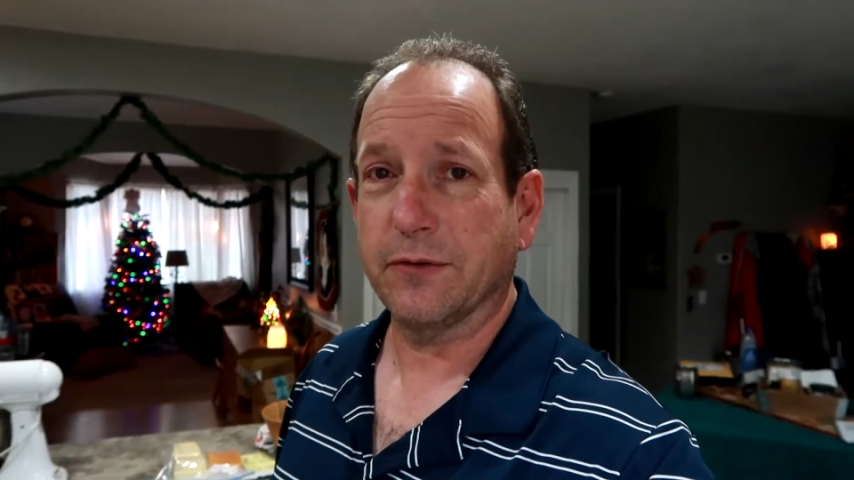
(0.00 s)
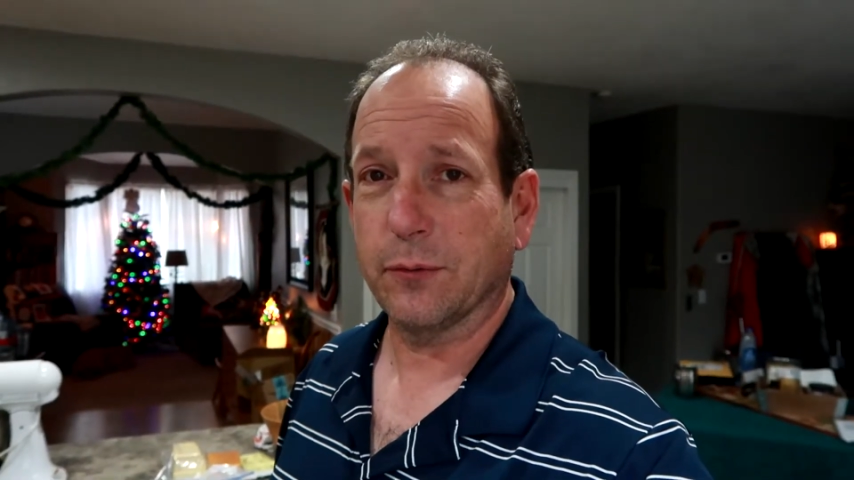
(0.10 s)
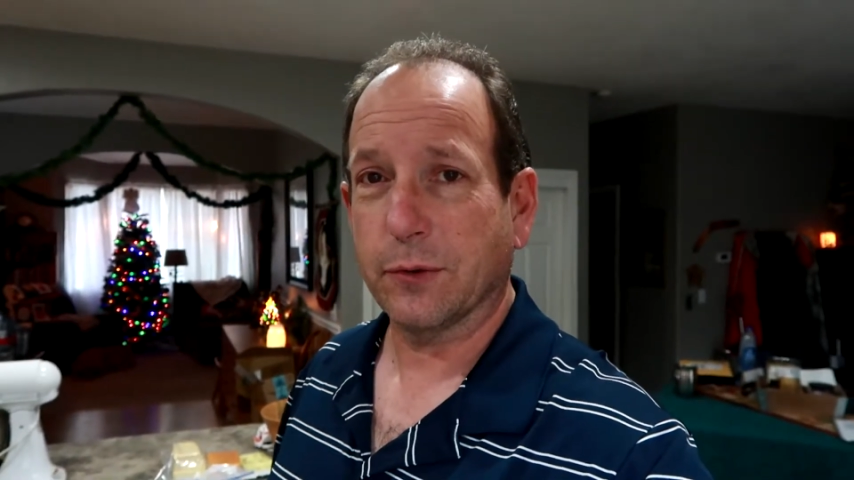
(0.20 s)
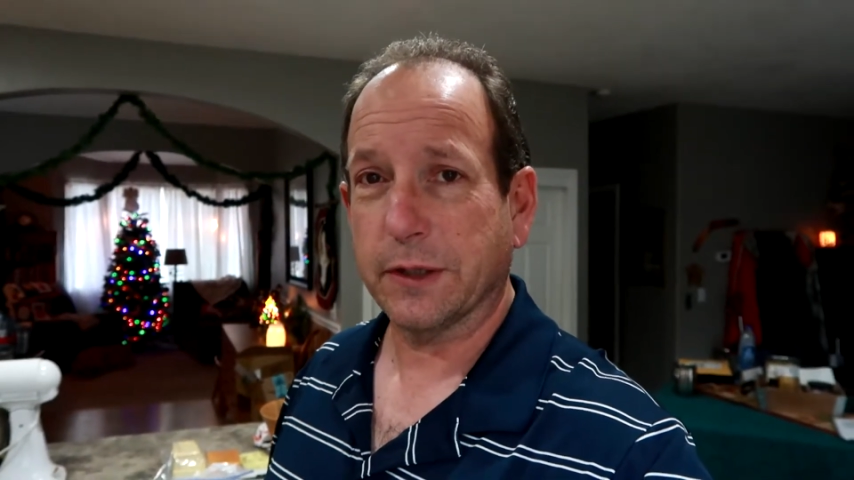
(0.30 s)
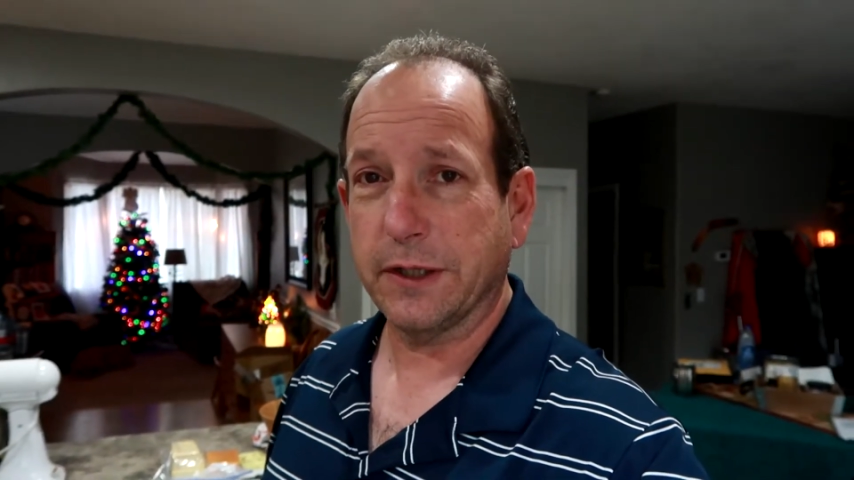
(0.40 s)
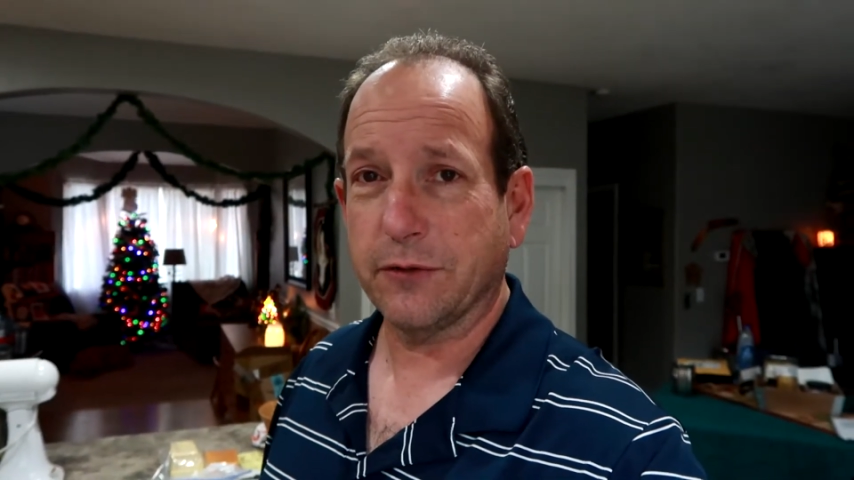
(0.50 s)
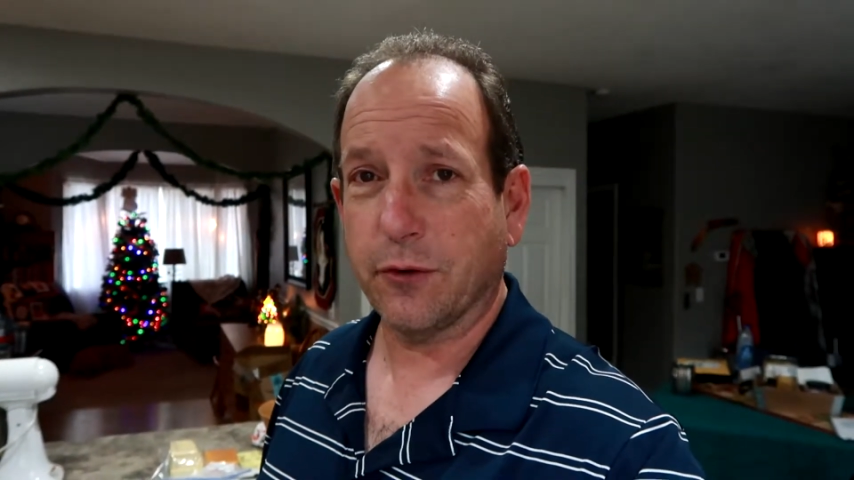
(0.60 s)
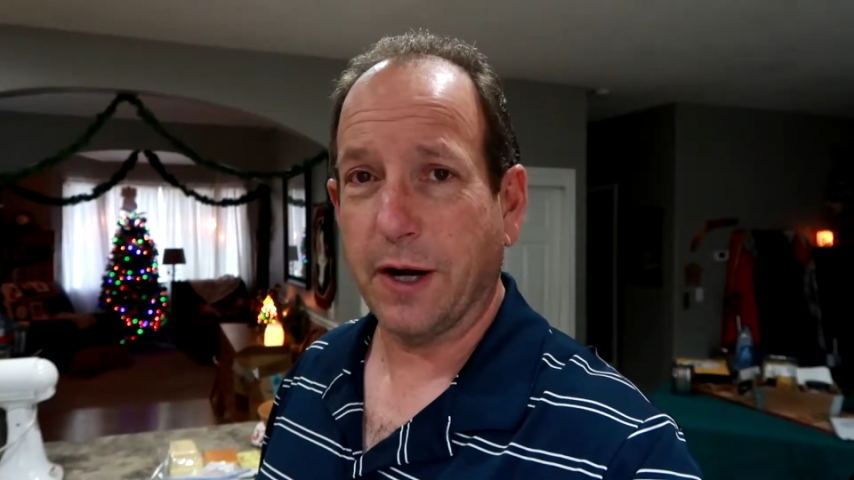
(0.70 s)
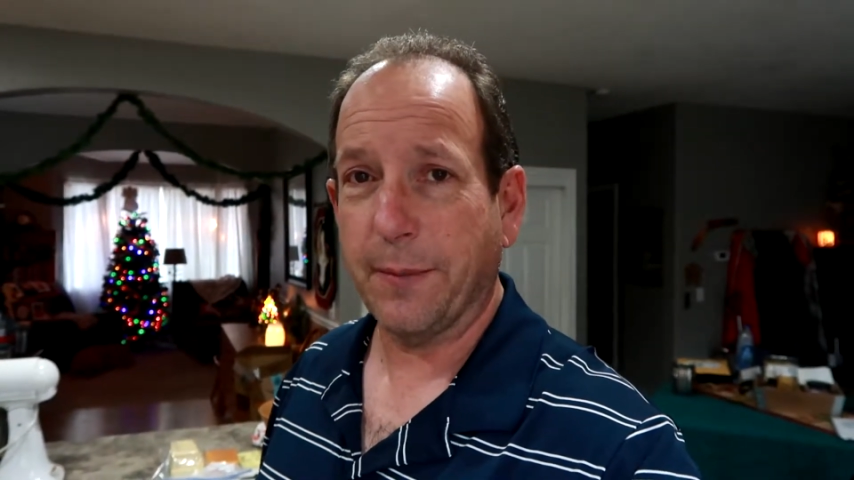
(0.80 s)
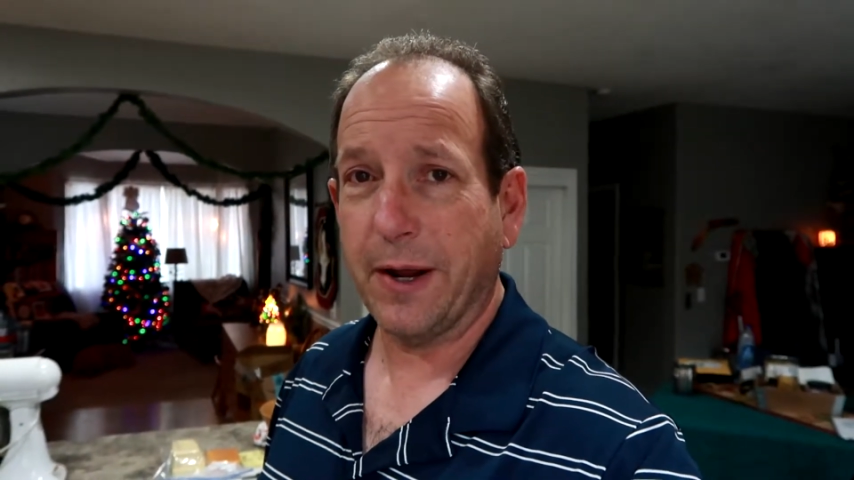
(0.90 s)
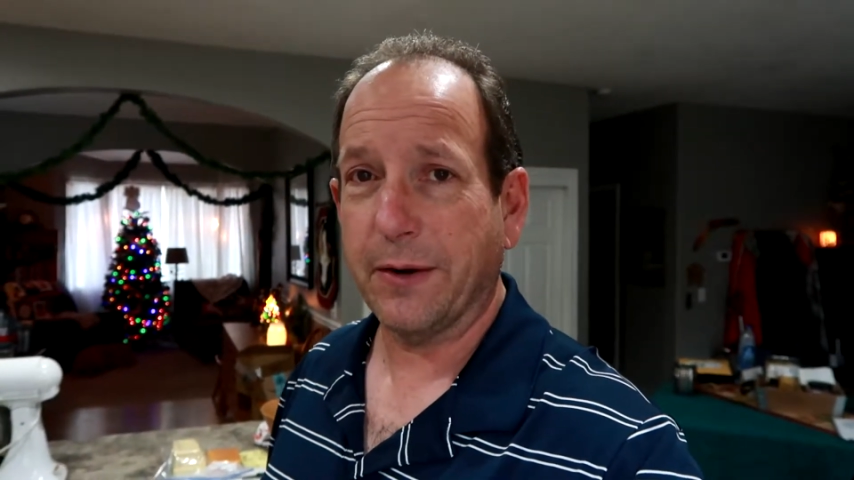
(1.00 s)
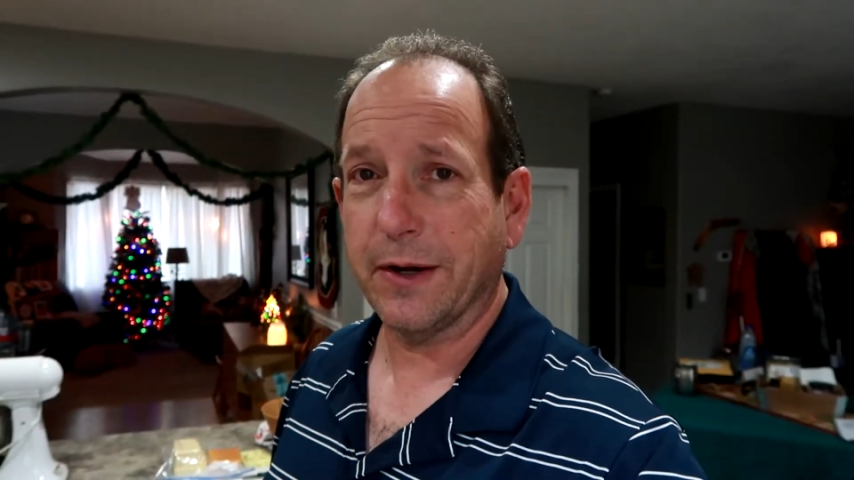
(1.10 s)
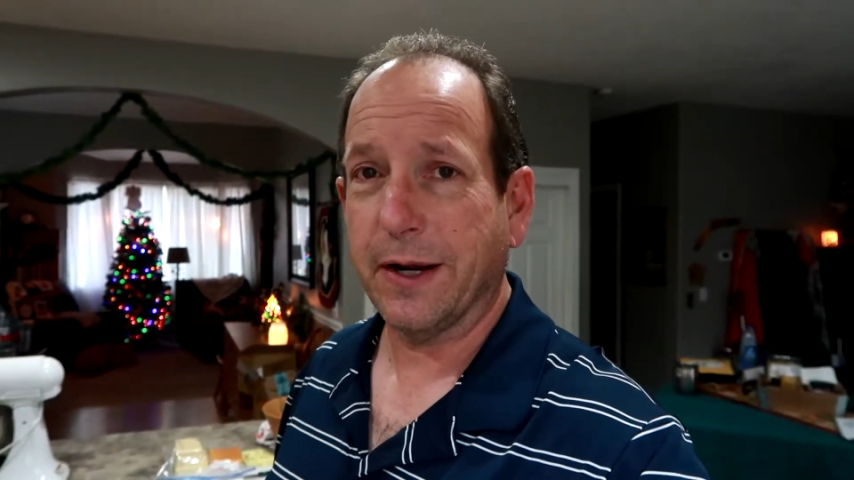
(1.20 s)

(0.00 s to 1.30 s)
So we're going to try them out